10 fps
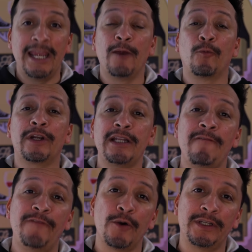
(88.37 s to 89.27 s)
And we're gonna
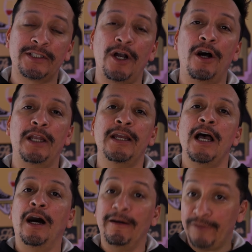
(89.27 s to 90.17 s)
focus on,
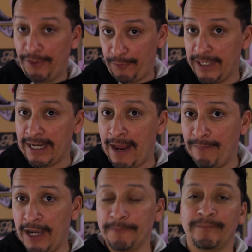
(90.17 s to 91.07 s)
of the three that I
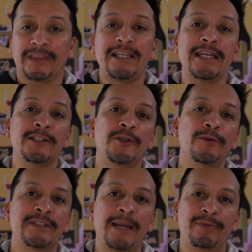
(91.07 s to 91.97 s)
bought, the
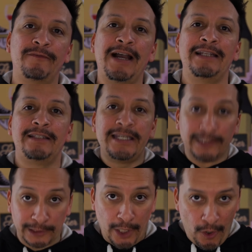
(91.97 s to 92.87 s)
insoles that provide the
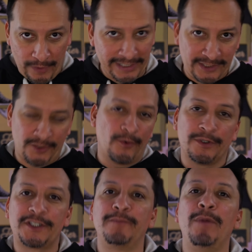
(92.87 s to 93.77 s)
lowest or
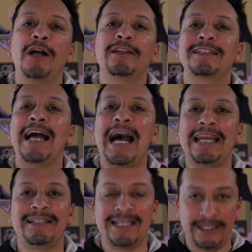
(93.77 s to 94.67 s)
smallest
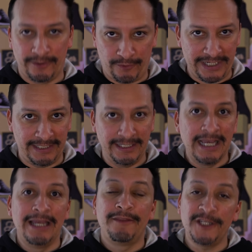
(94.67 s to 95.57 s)
height increase.
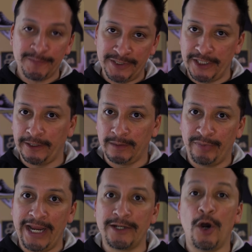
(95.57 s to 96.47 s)
This particular
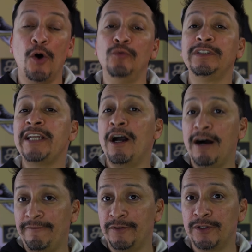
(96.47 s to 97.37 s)
brand only
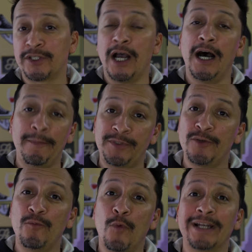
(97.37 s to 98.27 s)
offers up to
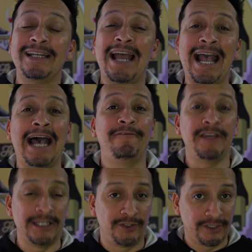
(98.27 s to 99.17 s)
one and a half
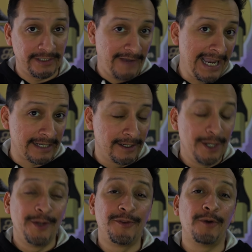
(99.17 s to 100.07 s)
inches of height
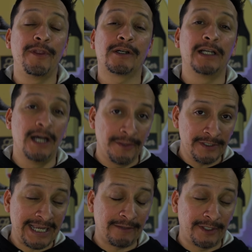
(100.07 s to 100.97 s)
though there are
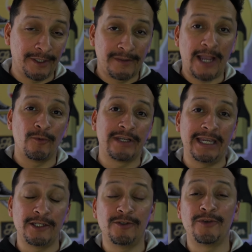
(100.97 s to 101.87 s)
others out there that will get
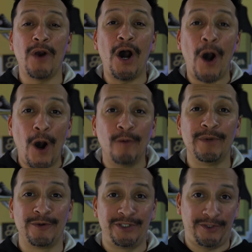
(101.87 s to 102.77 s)
you to
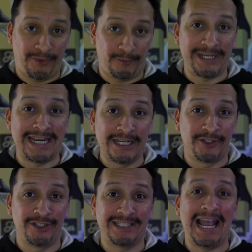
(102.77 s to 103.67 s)
almost three
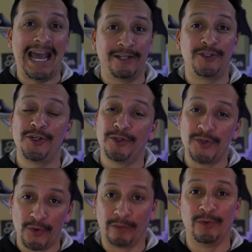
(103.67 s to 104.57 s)
inches added to your
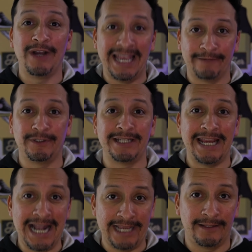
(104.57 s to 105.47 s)
normal everyday
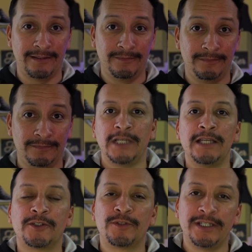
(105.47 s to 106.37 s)
height.
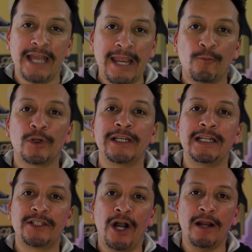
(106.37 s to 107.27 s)
So today we're gonna
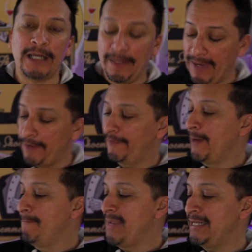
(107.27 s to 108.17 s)
talk about the
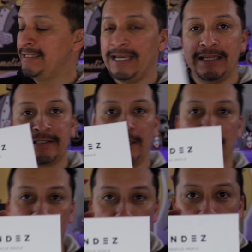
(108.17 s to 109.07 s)
Mendez
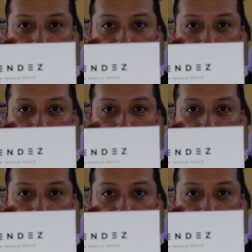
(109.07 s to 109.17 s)
low